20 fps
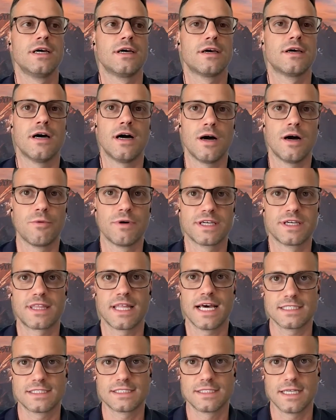Uh, with
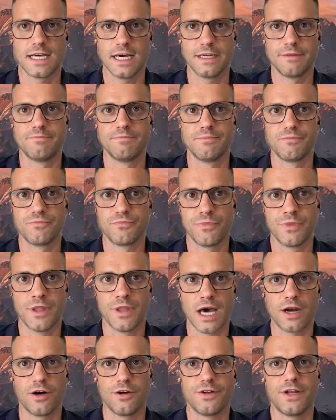that said, not
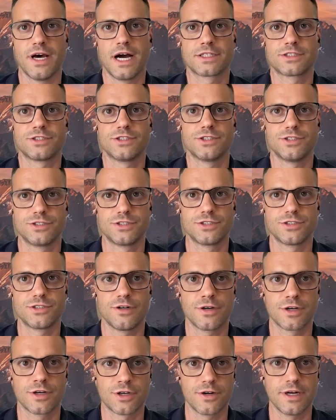all doctors are
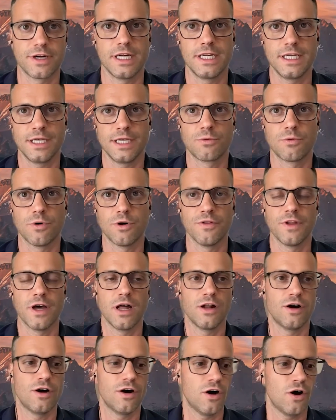created equal.
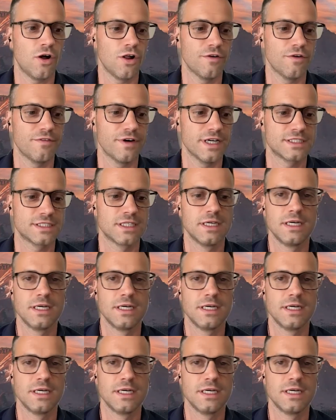Not all of us